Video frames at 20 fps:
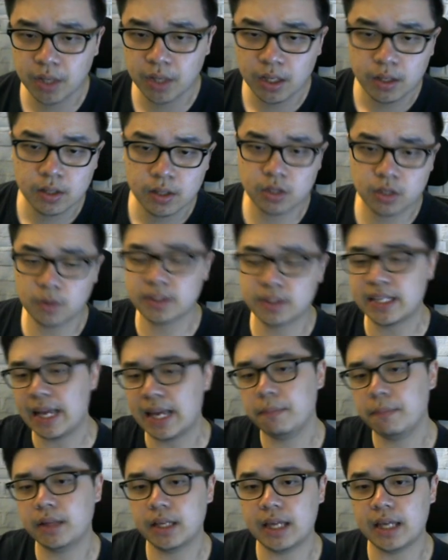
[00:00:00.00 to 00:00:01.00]
So
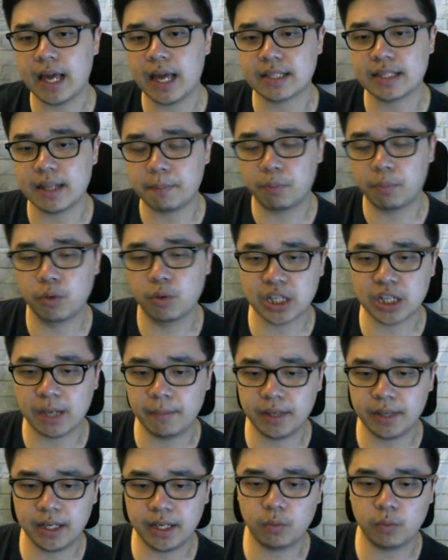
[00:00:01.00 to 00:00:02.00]
same, he has that push
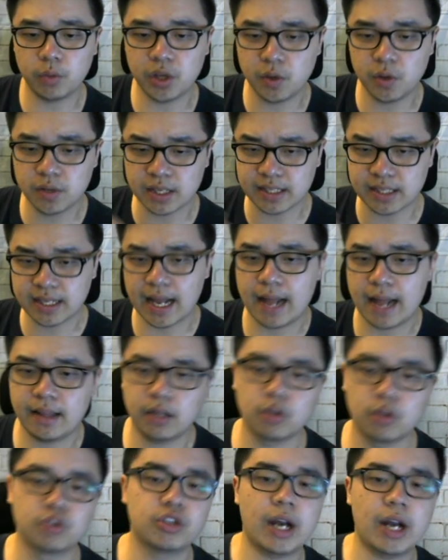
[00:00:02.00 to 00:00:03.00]
coming in. We use the
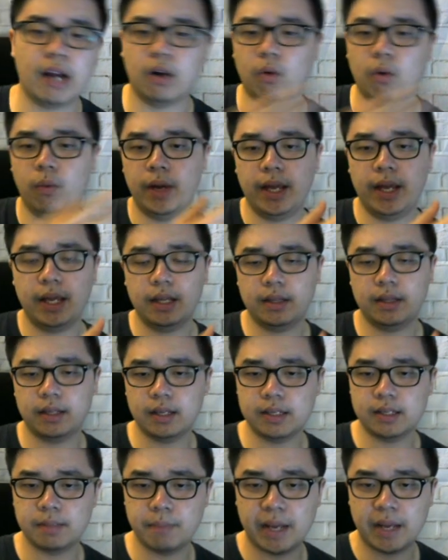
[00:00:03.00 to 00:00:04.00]
skeleton to drag away
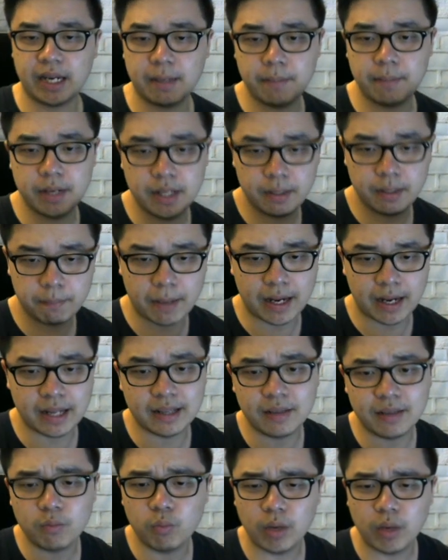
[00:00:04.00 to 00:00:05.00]
the Mega Minion, but it
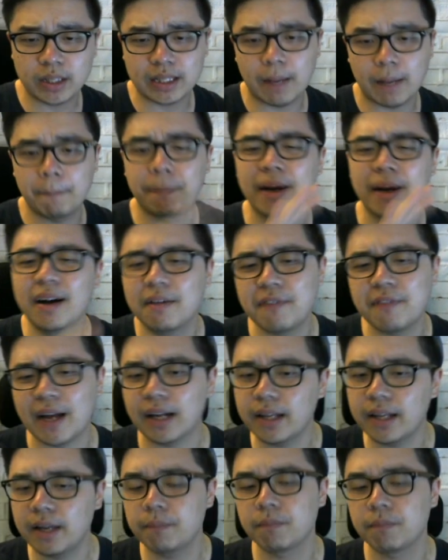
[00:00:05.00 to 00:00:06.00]
didn't work out
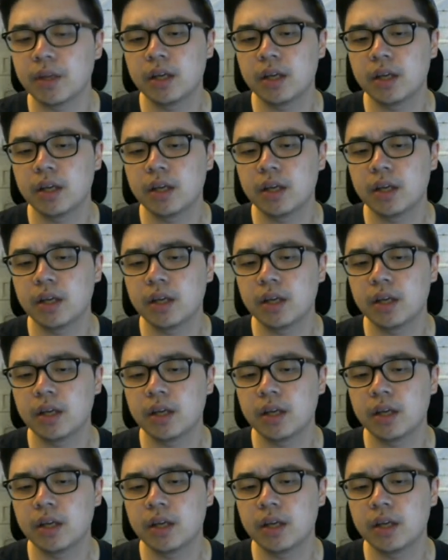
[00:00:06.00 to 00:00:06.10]
perfectly.